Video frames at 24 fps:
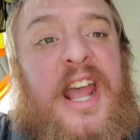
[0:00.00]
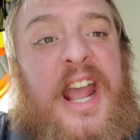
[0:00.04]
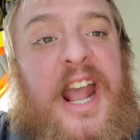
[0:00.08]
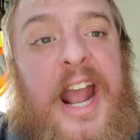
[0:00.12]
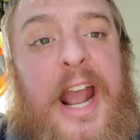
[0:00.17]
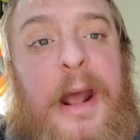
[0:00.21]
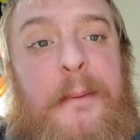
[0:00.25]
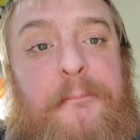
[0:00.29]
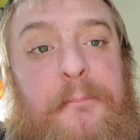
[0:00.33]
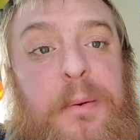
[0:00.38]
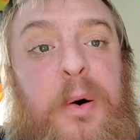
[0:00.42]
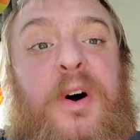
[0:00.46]

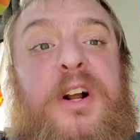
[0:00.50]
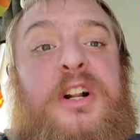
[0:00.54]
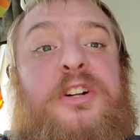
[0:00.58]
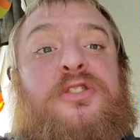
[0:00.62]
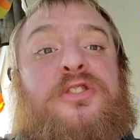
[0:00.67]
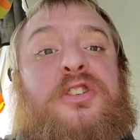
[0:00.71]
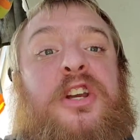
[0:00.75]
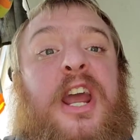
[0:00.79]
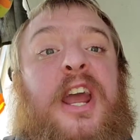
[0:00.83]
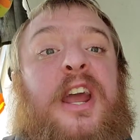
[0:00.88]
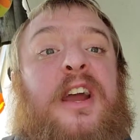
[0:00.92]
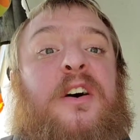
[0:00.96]
and put in
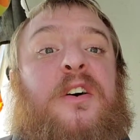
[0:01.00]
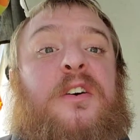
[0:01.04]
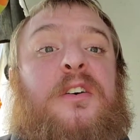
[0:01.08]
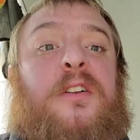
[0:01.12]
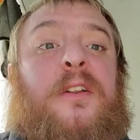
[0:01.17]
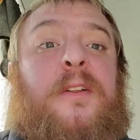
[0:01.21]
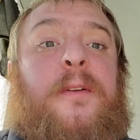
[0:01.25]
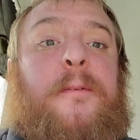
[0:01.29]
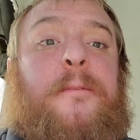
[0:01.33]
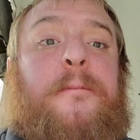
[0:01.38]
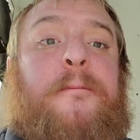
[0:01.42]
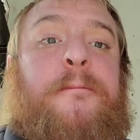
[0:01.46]
jail.
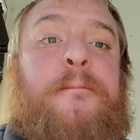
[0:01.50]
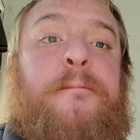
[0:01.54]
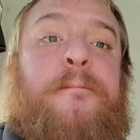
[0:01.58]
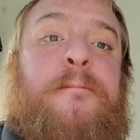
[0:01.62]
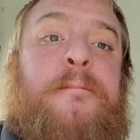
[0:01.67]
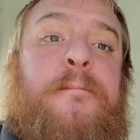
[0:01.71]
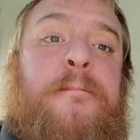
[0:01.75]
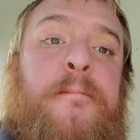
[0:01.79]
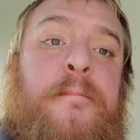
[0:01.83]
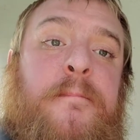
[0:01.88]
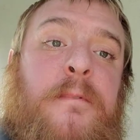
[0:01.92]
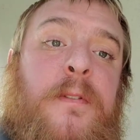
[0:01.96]

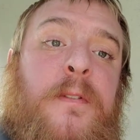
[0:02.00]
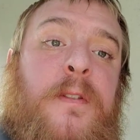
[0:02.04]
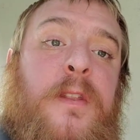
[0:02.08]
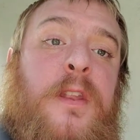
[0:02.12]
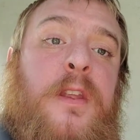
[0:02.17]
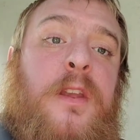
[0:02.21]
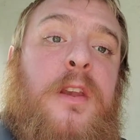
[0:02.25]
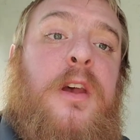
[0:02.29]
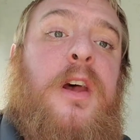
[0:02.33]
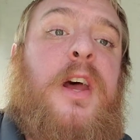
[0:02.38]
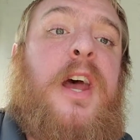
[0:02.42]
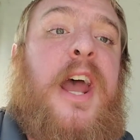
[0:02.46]

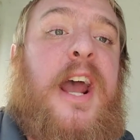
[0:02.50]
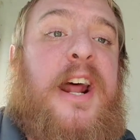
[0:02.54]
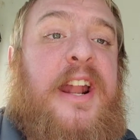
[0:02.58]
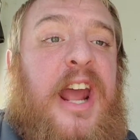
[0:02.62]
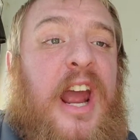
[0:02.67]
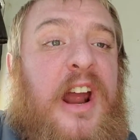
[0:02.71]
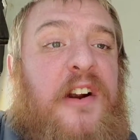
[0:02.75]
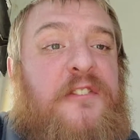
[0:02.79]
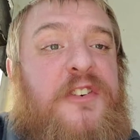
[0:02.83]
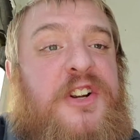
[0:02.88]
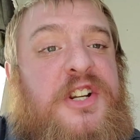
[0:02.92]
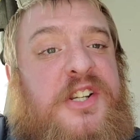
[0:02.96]
And
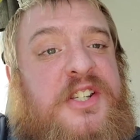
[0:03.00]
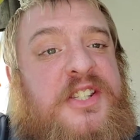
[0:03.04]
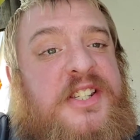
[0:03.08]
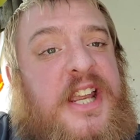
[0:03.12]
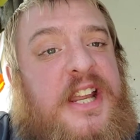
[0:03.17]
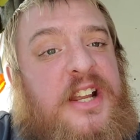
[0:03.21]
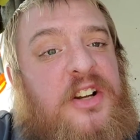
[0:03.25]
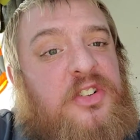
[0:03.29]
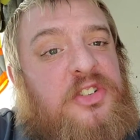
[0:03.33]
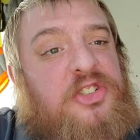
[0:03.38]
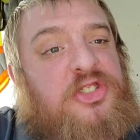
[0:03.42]
every single